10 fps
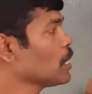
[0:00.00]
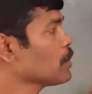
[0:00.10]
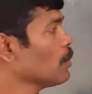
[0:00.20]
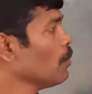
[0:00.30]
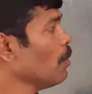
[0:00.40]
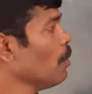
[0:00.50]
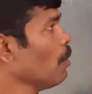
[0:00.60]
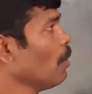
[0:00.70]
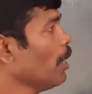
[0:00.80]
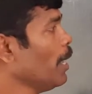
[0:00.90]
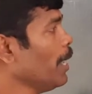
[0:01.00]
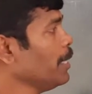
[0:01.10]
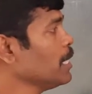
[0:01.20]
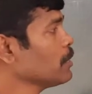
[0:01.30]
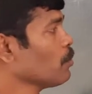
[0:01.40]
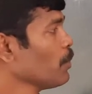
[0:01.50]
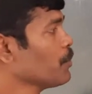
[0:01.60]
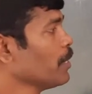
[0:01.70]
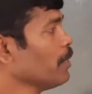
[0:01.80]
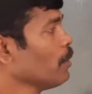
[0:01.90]
So in this
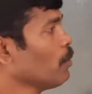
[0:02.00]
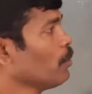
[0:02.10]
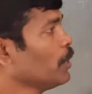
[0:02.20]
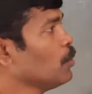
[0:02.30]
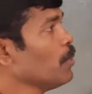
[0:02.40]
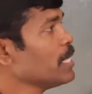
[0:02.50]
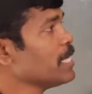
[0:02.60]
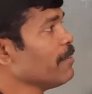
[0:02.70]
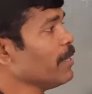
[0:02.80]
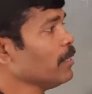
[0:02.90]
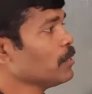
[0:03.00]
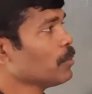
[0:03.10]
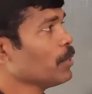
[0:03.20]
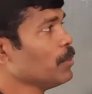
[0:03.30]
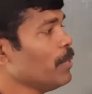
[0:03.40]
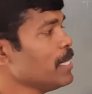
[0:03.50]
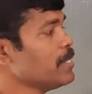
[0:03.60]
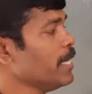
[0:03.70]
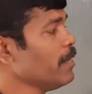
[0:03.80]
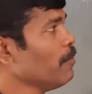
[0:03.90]
question, Q is given, so Q
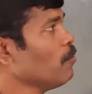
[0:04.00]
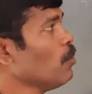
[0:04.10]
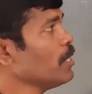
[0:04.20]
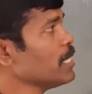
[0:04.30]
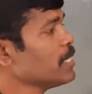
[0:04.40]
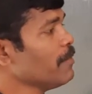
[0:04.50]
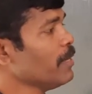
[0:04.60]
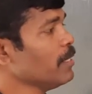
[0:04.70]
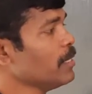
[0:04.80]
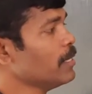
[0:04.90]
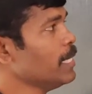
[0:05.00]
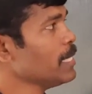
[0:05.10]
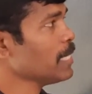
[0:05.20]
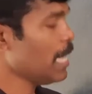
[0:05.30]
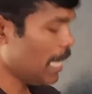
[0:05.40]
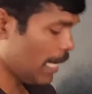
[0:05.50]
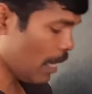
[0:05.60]
is there, volt is given, yes.